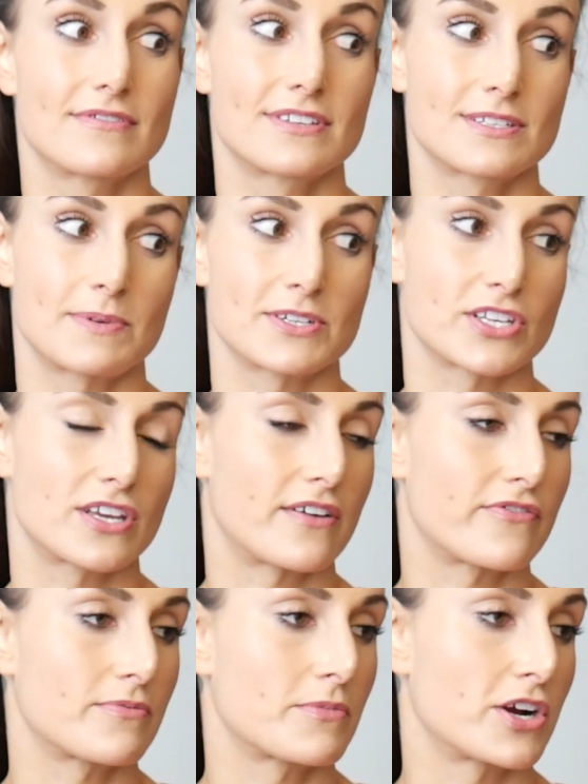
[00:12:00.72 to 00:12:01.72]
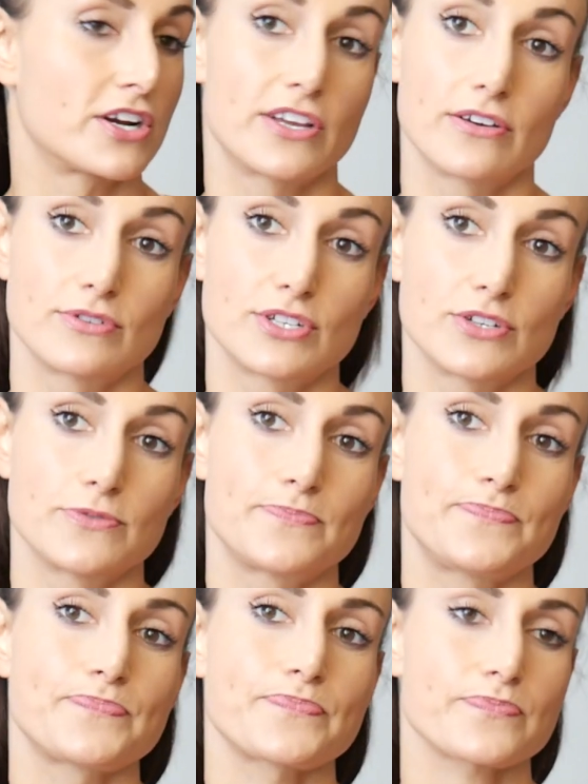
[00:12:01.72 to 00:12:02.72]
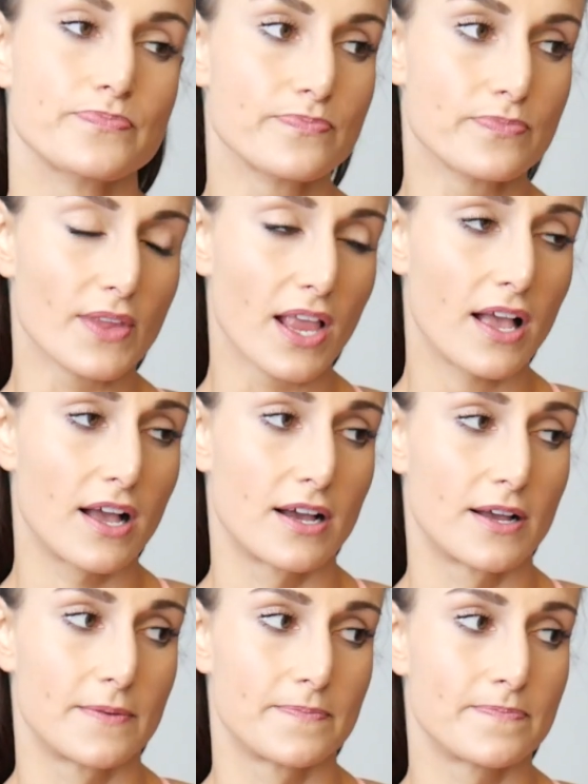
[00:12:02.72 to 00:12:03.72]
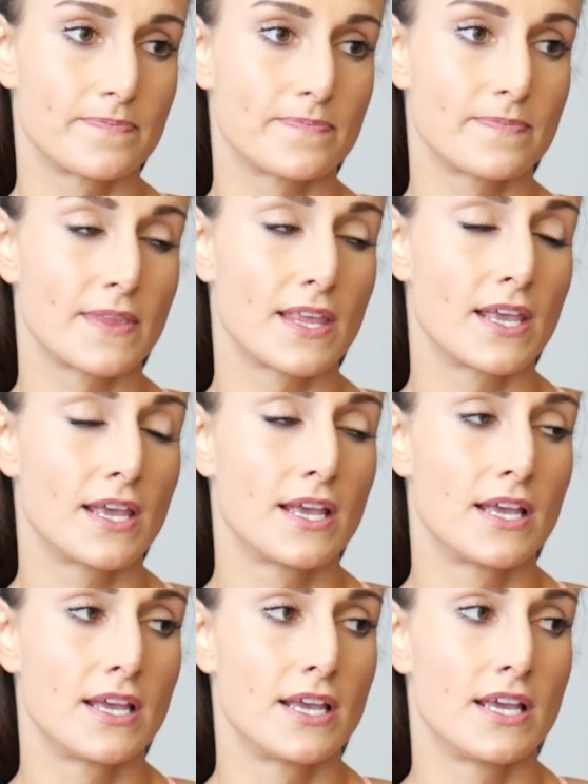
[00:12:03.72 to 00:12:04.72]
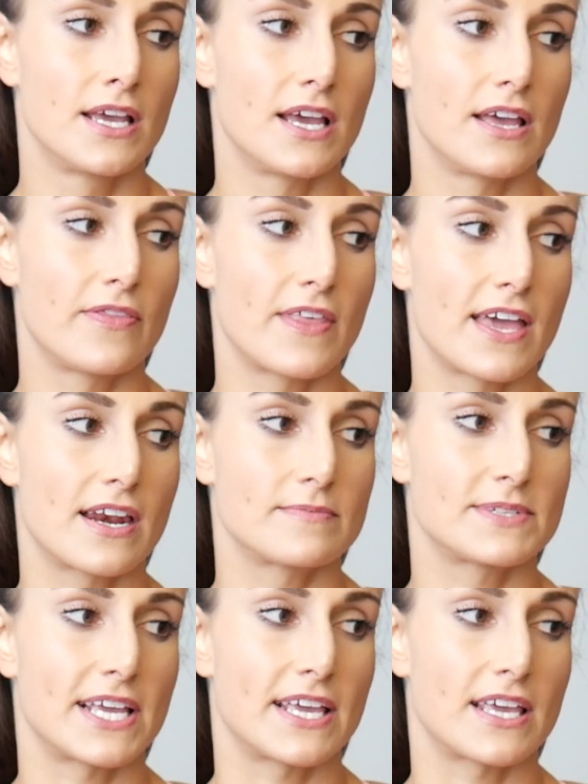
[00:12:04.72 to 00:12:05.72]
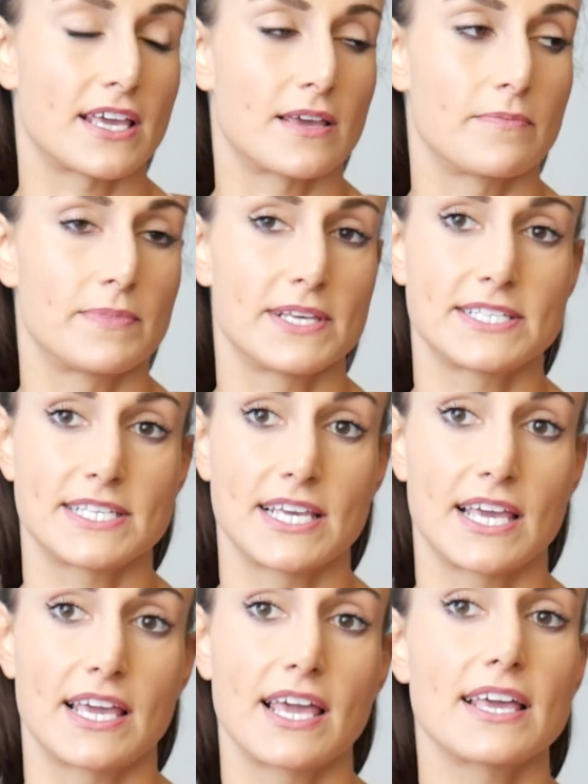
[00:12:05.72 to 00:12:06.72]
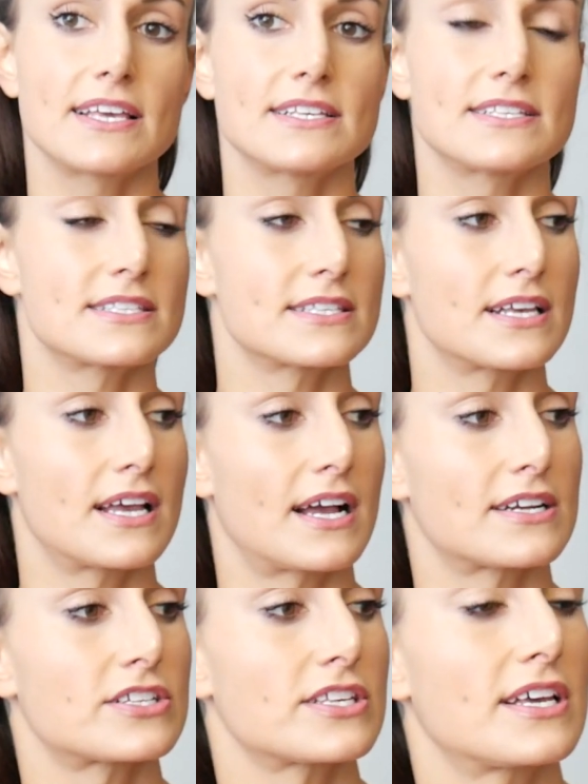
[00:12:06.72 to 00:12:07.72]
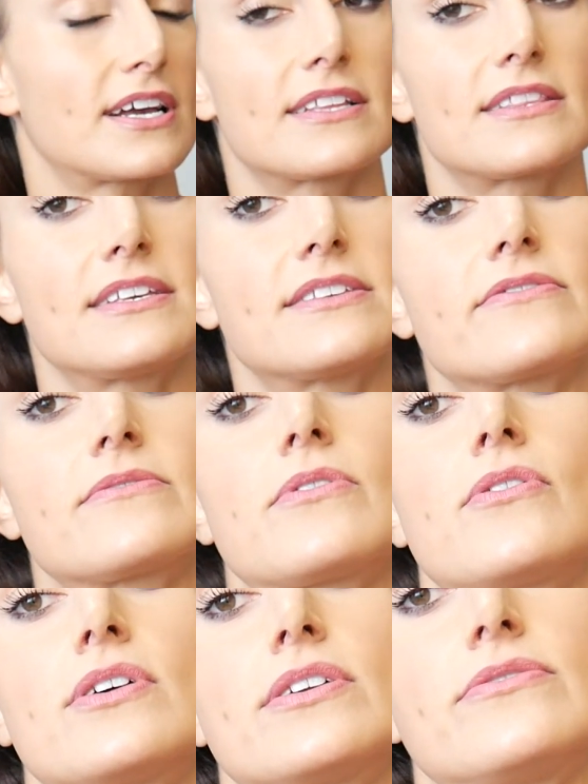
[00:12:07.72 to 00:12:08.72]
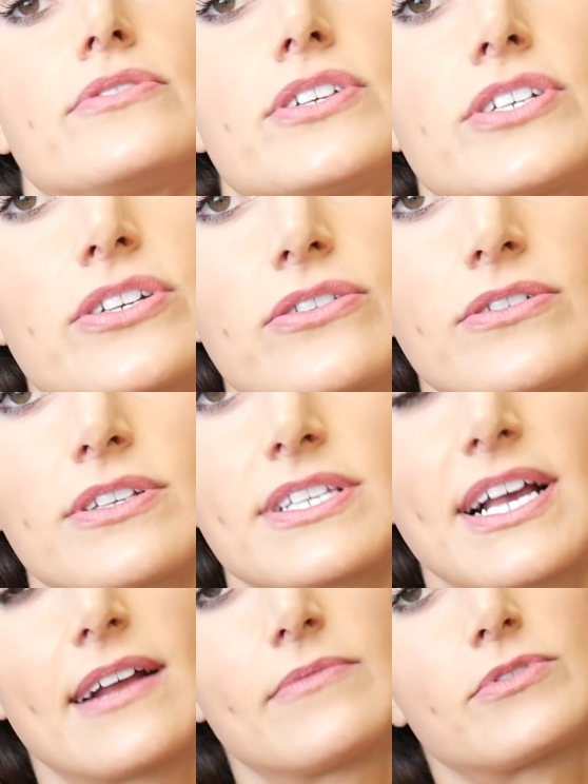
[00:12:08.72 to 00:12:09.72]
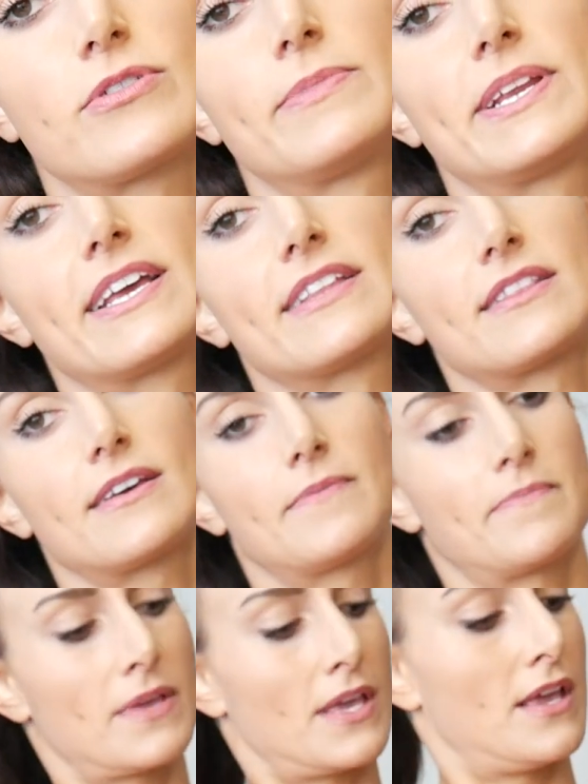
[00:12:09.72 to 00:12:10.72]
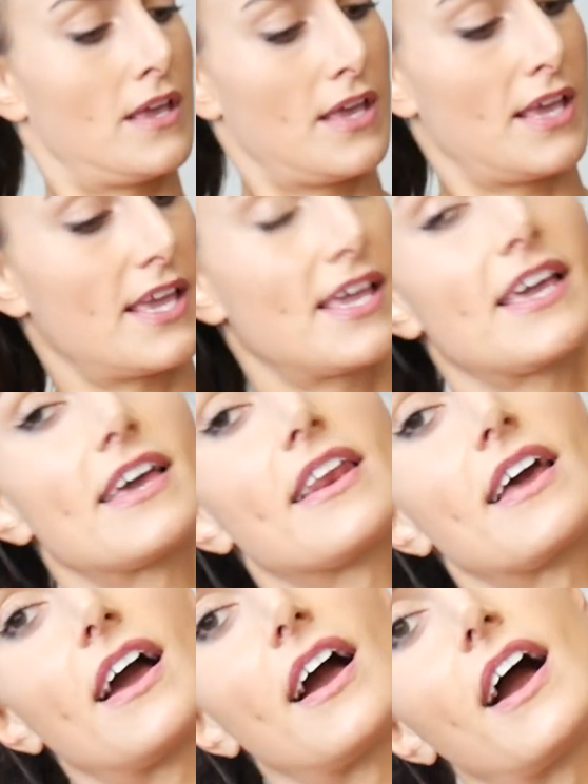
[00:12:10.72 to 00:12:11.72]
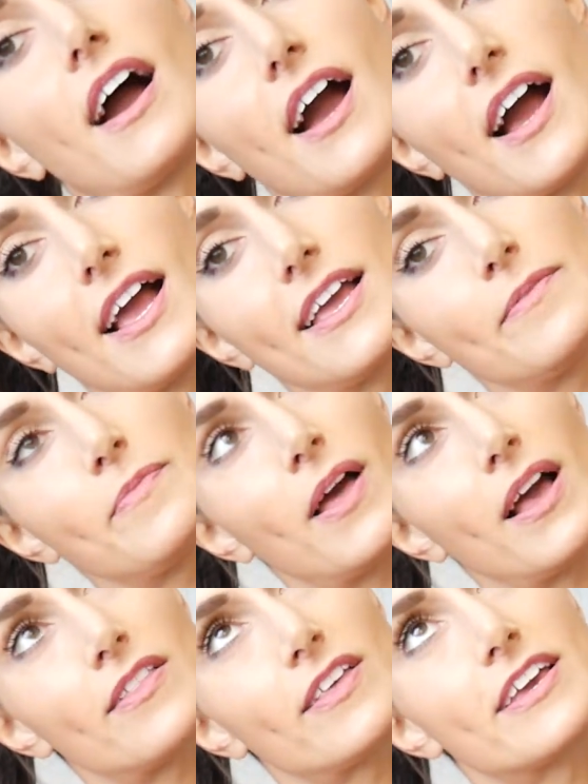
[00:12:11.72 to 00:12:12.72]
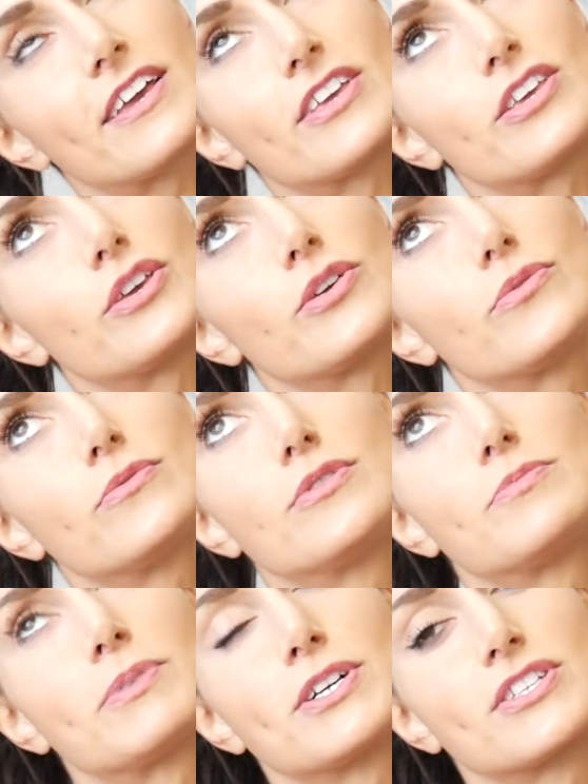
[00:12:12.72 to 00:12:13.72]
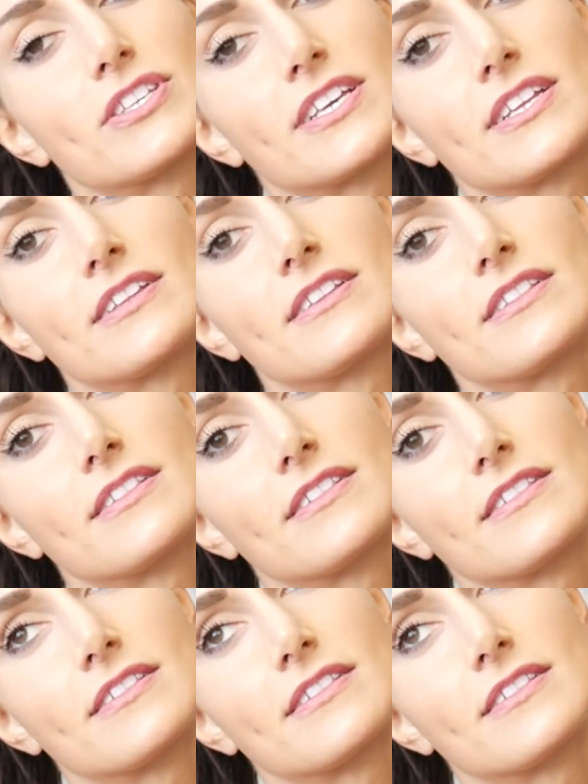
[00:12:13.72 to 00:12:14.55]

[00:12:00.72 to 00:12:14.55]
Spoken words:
especially off from cardio too. And then I'm taking BCAAs. Actually, I got these from Core Nutritionals. Adam told me to get them. And I am not like a huge person